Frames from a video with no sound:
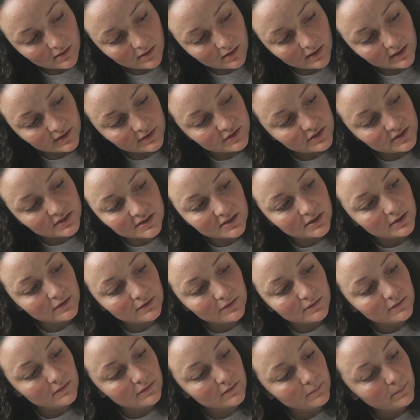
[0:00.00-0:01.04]
I just
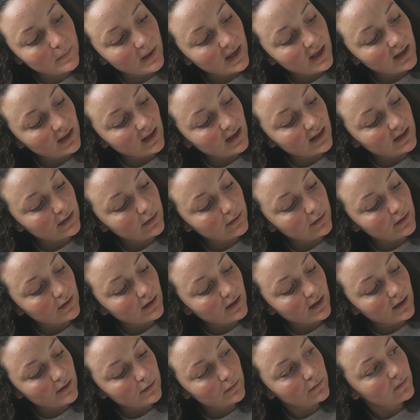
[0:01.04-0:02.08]
couldn't pick
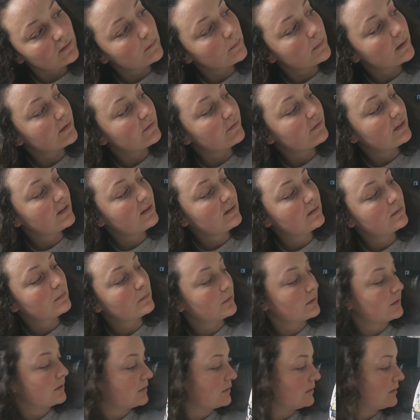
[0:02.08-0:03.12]
anything else above this
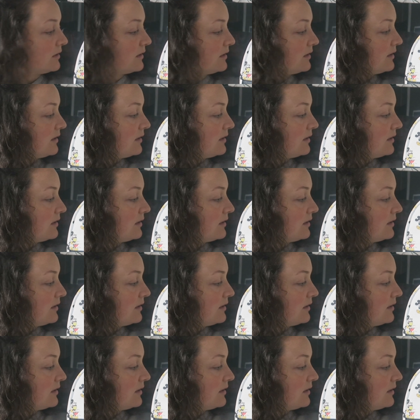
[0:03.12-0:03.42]
one.